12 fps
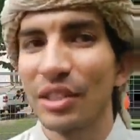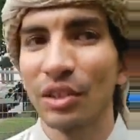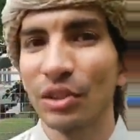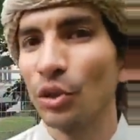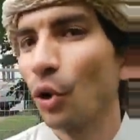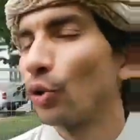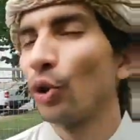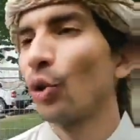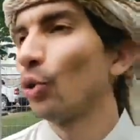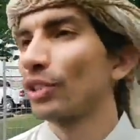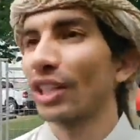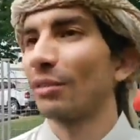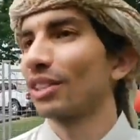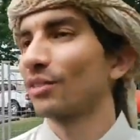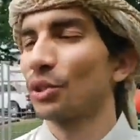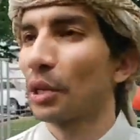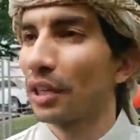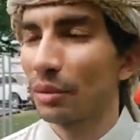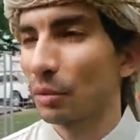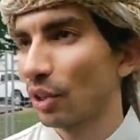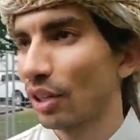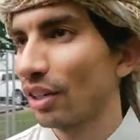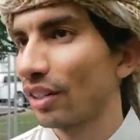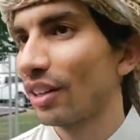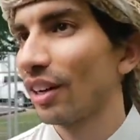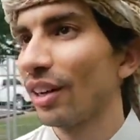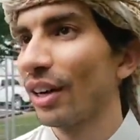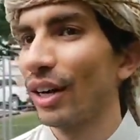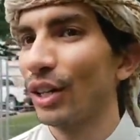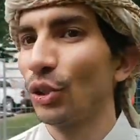You don't know who's coming for you anymore.